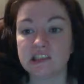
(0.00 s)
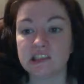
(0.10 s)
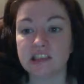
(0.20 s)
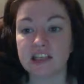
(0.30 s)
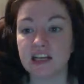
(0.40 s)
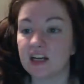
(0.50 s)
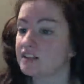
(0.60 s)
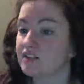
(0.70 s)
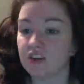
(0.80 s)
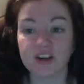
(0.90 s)
yeah,
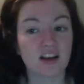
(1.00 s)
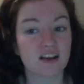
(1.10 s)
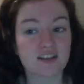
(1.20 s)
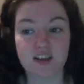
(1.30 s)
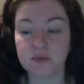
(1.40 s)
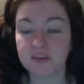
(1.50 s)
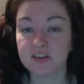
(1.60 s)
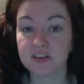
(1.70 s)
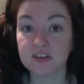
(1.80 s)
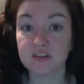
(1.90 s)
sorry guys, I was
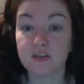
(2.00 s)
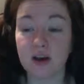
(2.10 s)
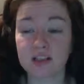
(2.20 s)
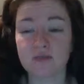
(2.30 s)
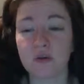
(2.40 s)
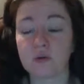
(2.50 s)
going to do a UAS part.